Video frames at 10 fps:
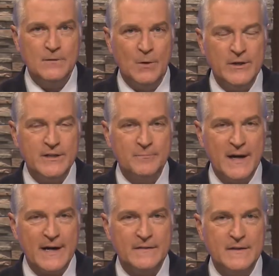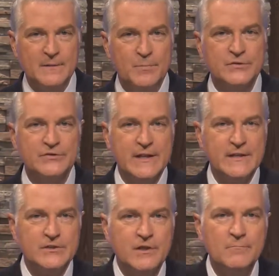When we come back, the
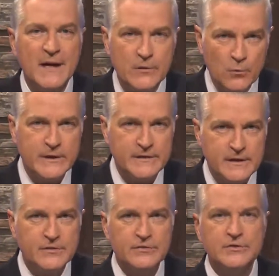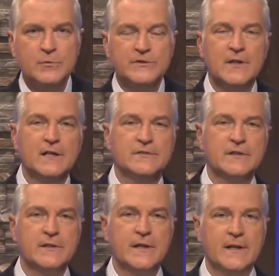percentage of minority teachers in
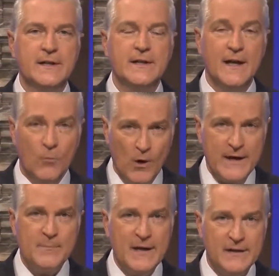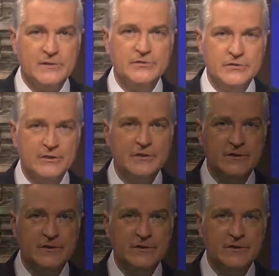Wisconsin and why it matters.